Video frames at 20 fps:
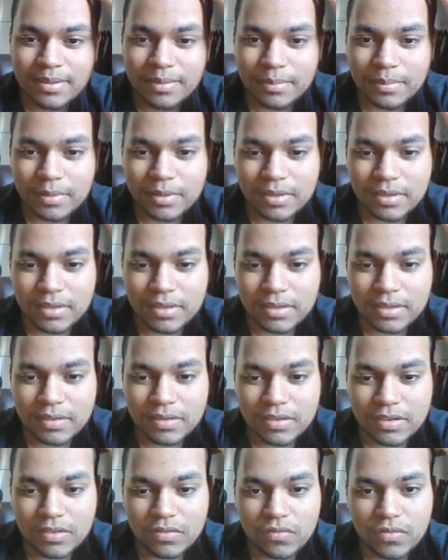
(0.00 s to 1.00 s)
But is
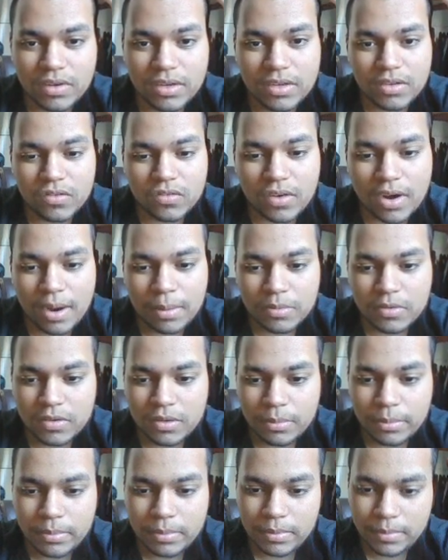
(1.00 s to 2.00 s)
she really drop
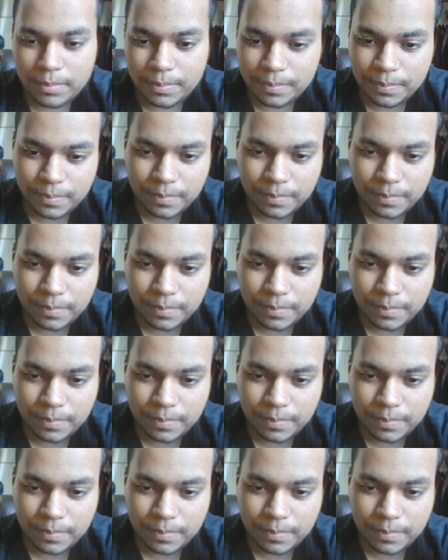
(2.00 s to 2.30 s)
shipping?